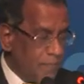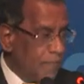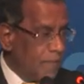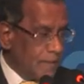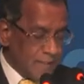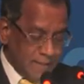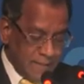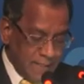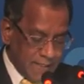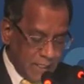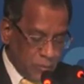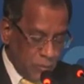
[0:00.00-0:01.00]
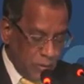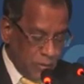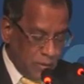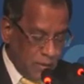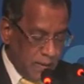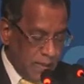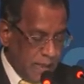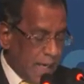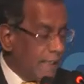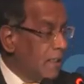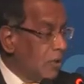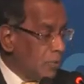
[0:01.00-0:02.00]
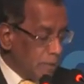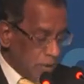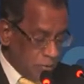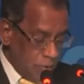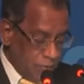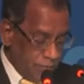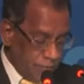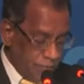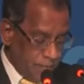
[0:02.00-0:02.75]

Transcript: that is decent work and economic growth,